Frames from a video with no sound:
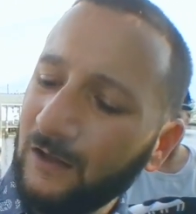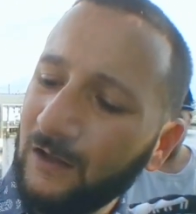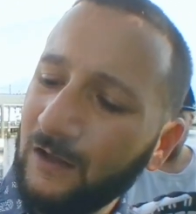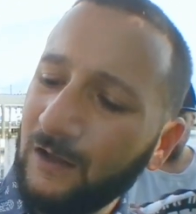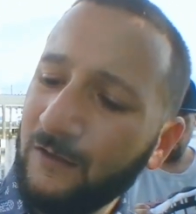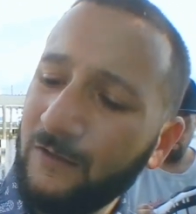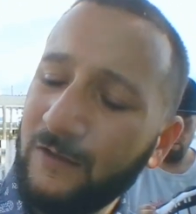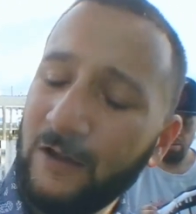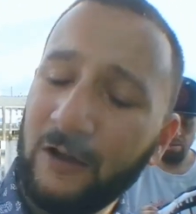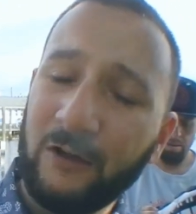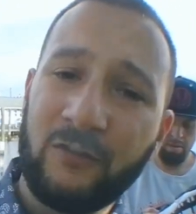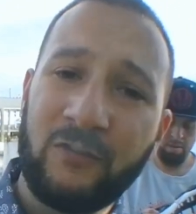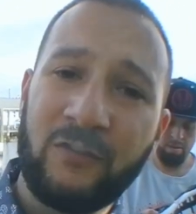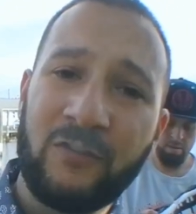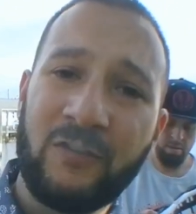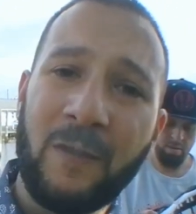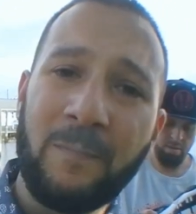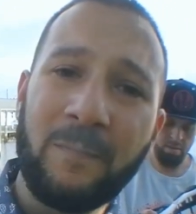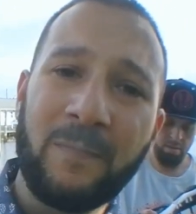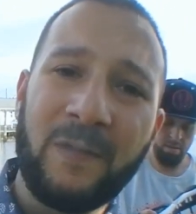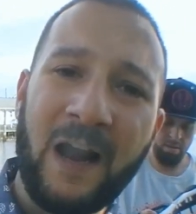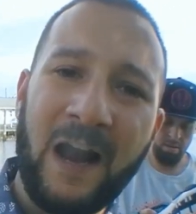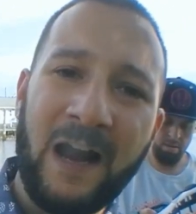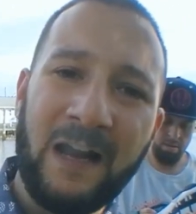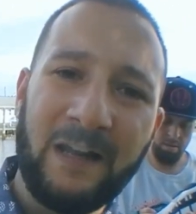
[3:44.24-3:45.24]
there's
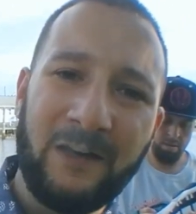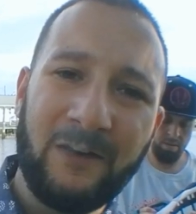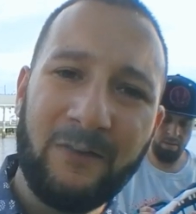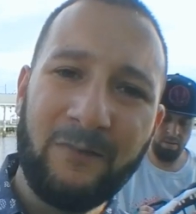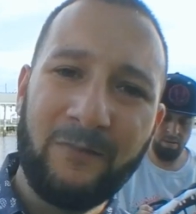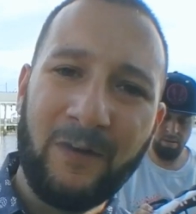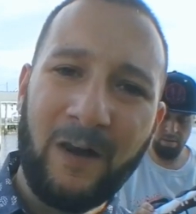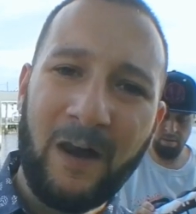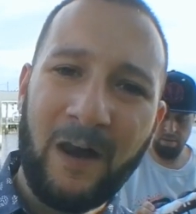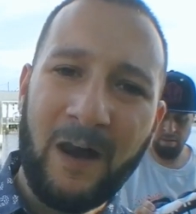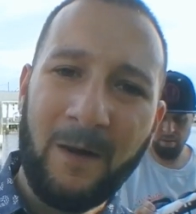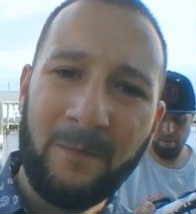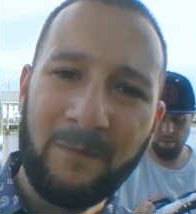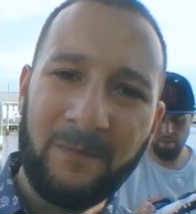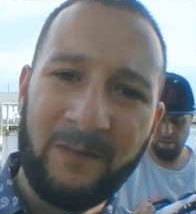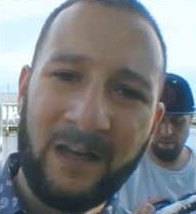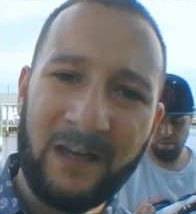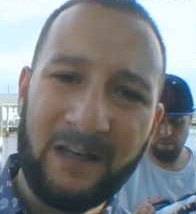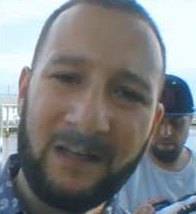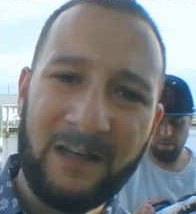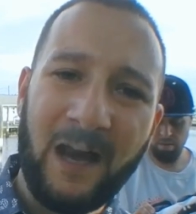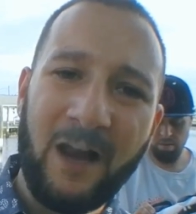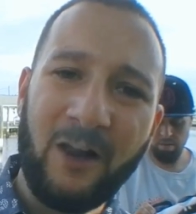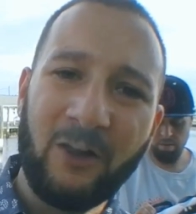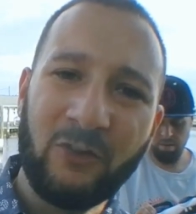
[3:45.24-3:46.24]
some kind of um,
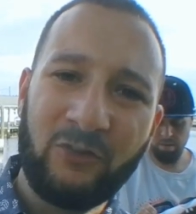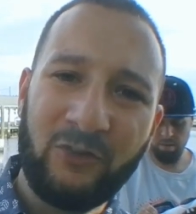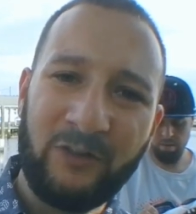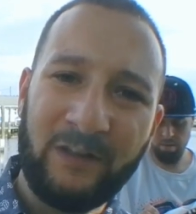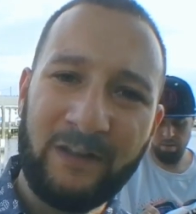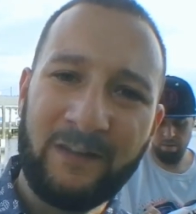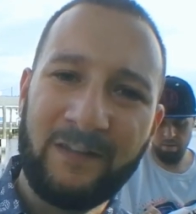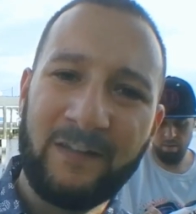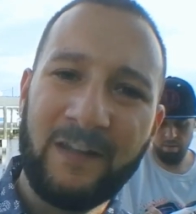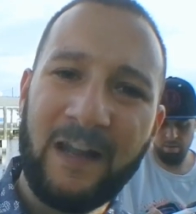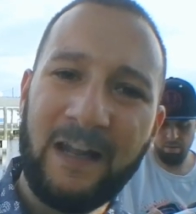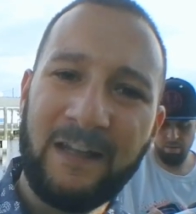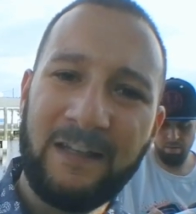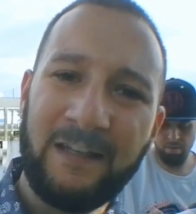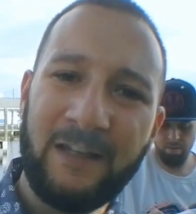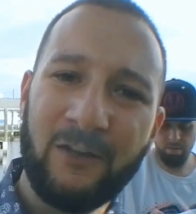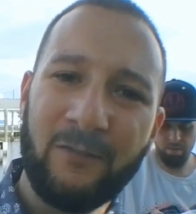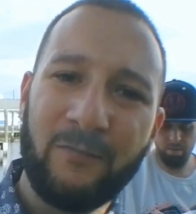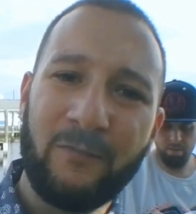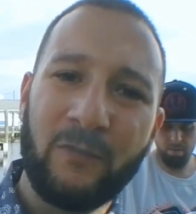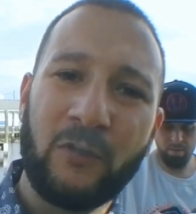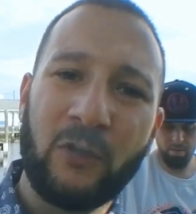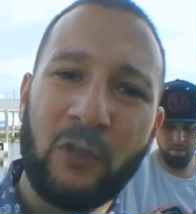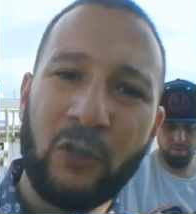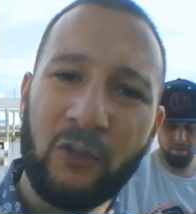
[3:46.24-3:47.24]
technology inside here
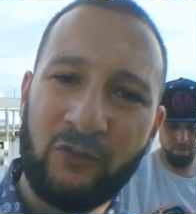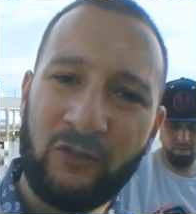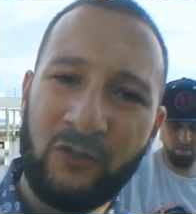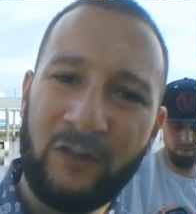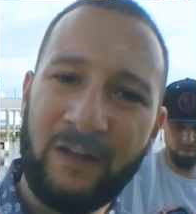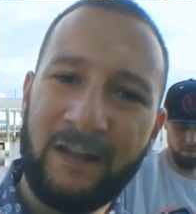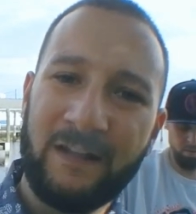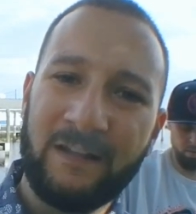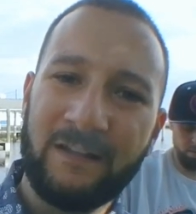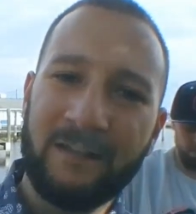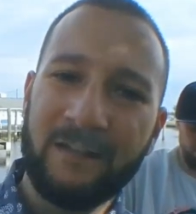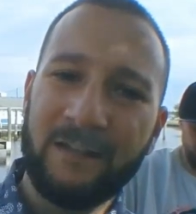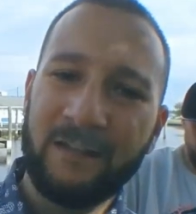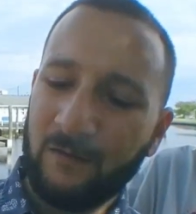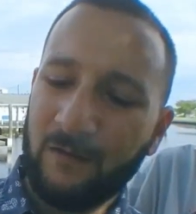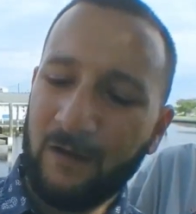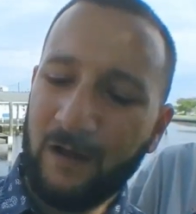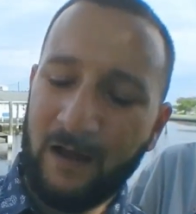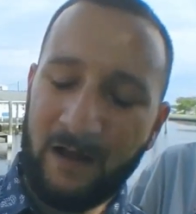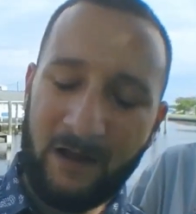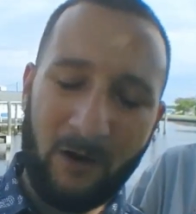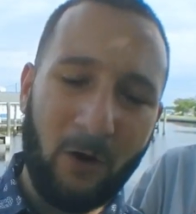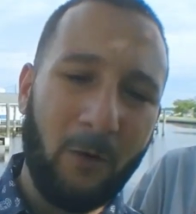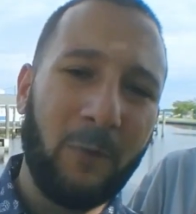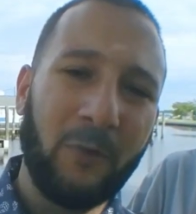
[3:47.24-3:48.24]
for cushioning.
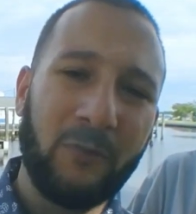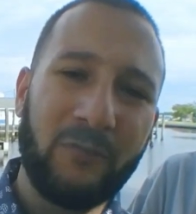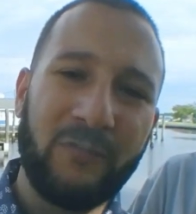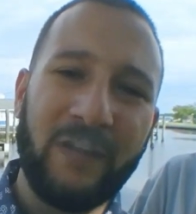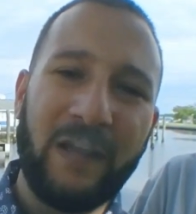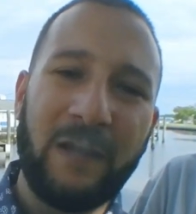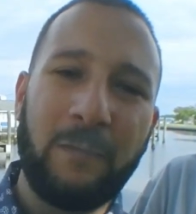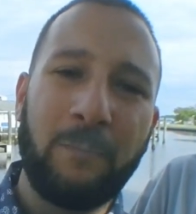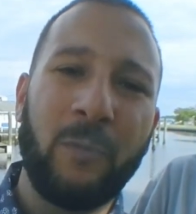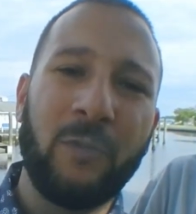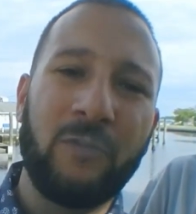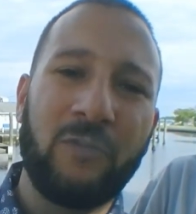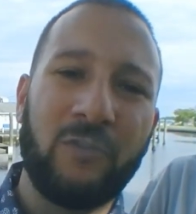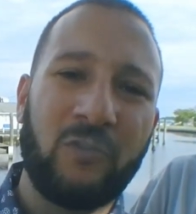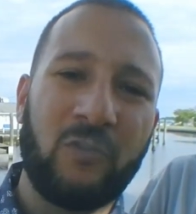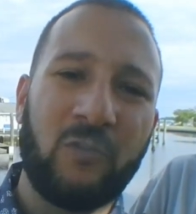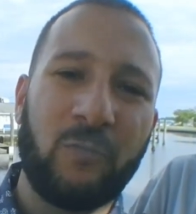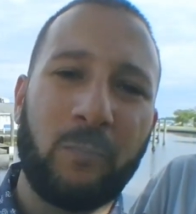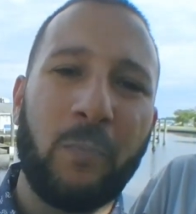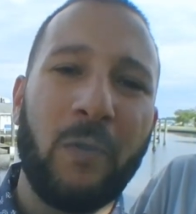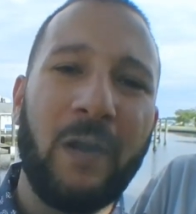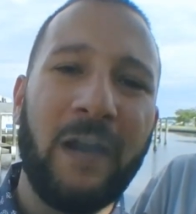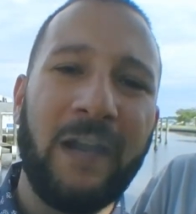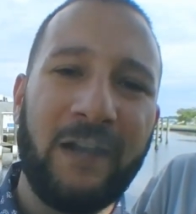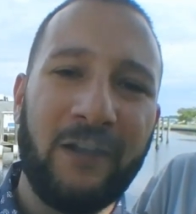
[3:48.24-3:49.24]
It almost like puts a
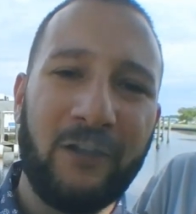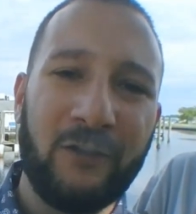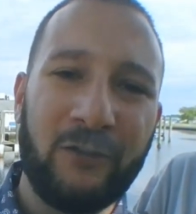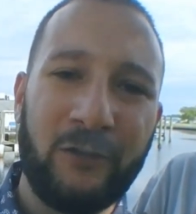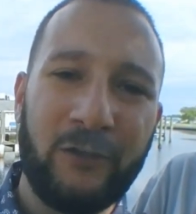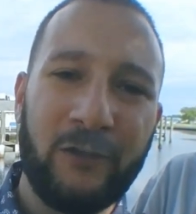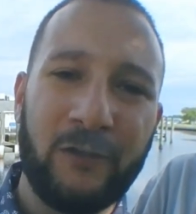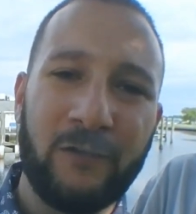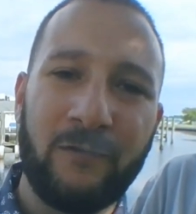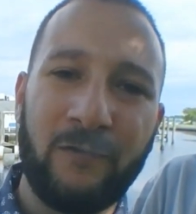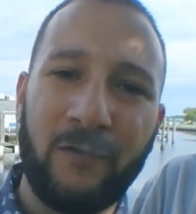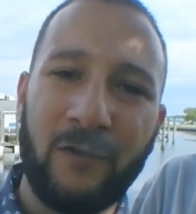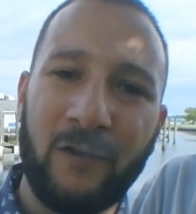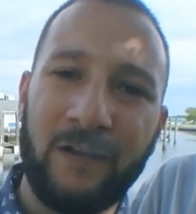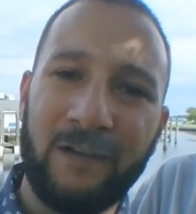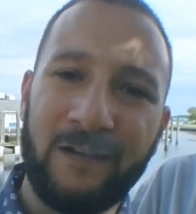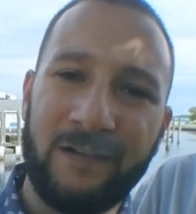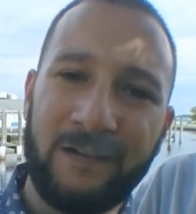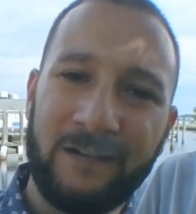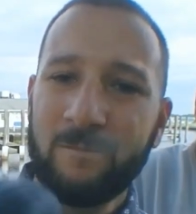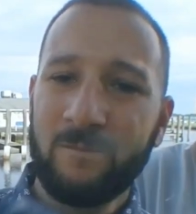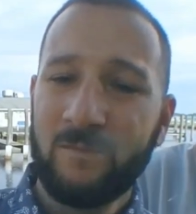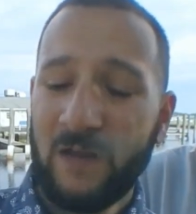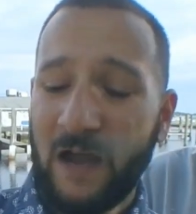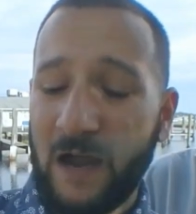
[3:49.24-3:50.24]
spring under your foot.
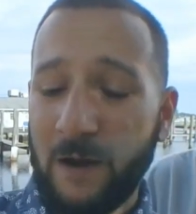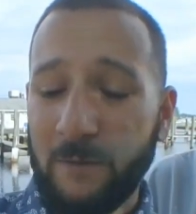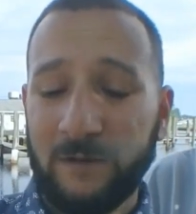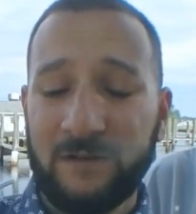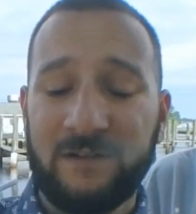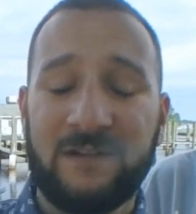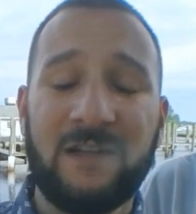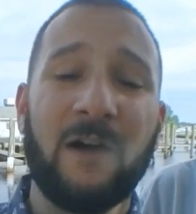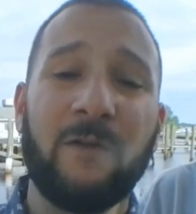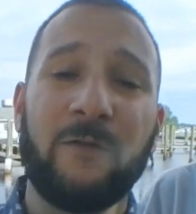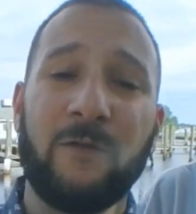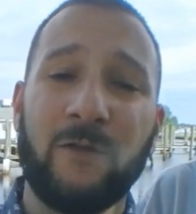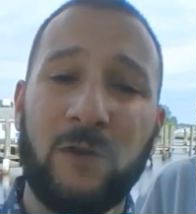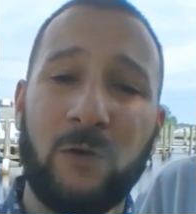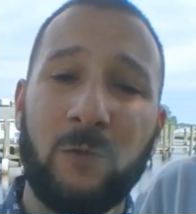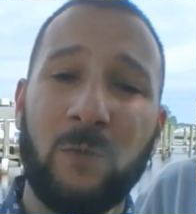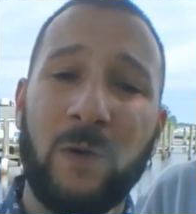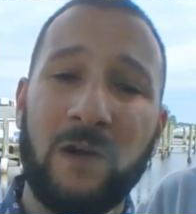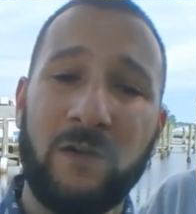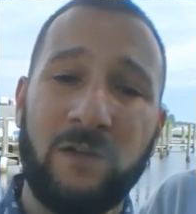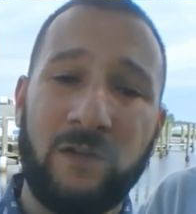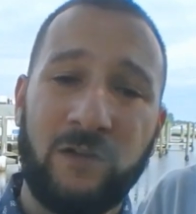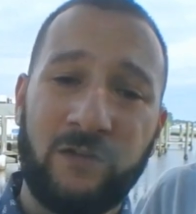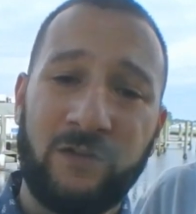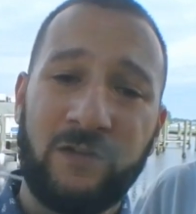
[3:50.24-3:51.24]
I would definitely
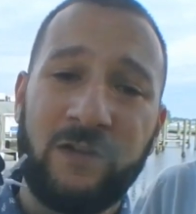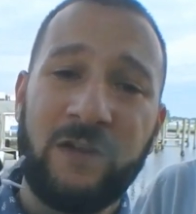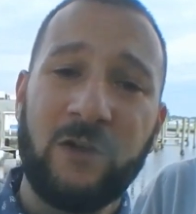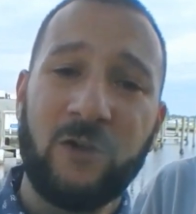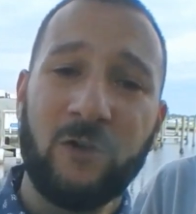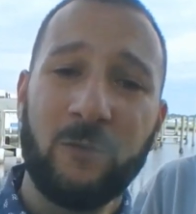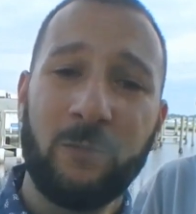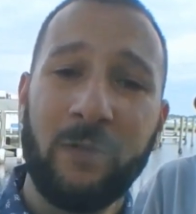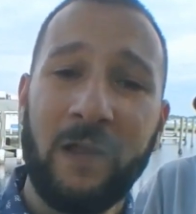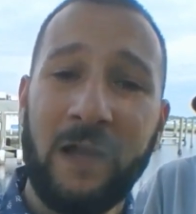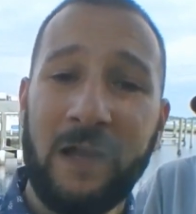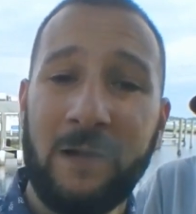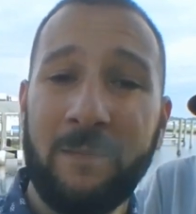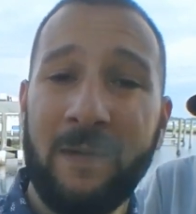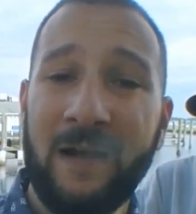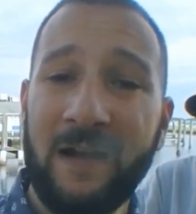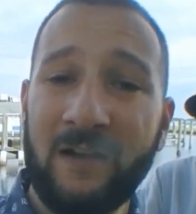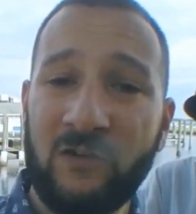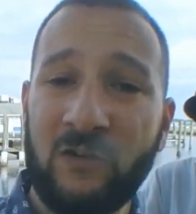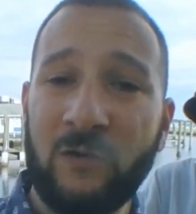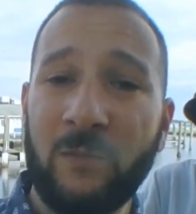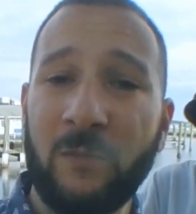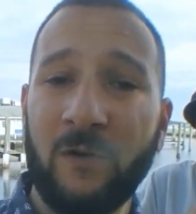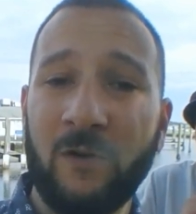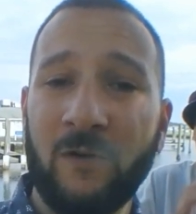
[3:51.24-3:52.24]
wear this sneaker playing
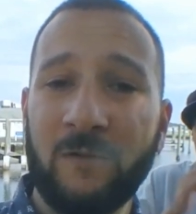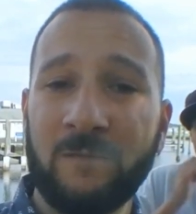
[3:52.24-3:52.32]
basketball.